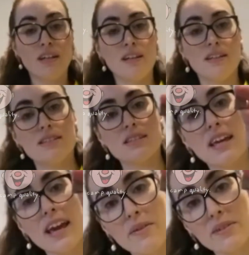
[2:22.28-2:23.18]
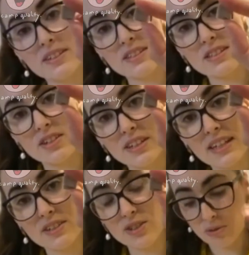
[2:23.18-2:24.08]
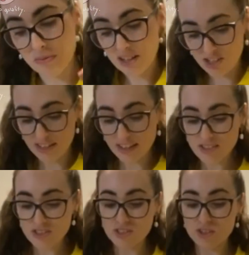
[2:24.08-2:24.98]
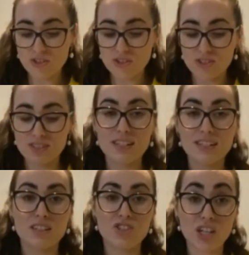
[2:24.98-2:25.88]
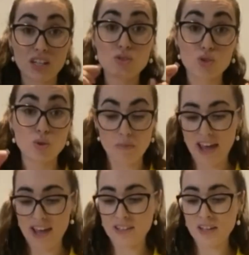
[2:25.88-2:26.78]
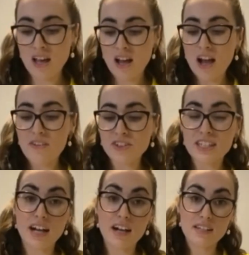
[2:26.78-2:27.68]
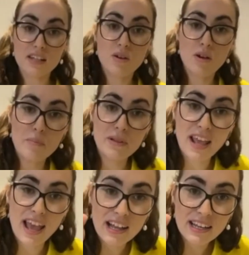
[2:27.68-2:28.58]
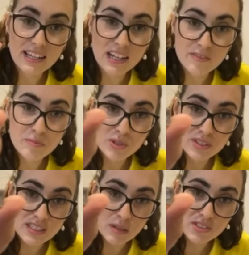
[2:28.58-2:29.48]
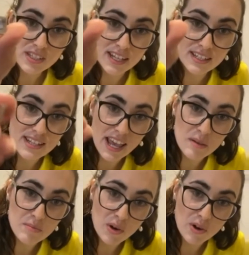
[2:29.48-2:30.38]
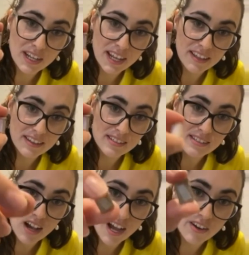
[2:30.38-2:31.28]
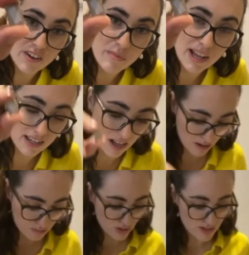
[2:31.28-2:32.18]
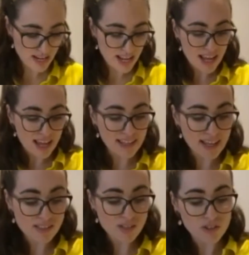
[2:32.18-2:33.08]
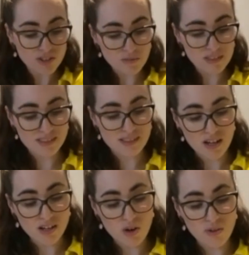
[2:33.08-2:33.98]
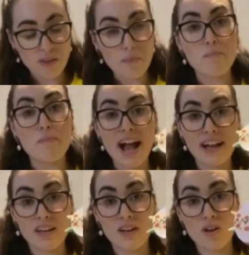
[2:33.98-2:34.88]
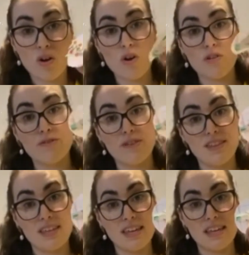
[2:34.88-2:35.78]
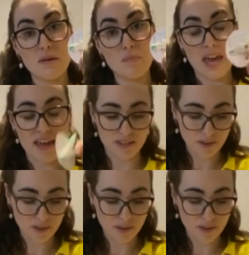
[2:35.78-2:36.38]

See how we just don't need too much. And that's just going to stick the chicken to the peg. I've already cut a bit out and I've put double-sided tape on either side of my cardboard. And that's going to be stuck on the back of the peg.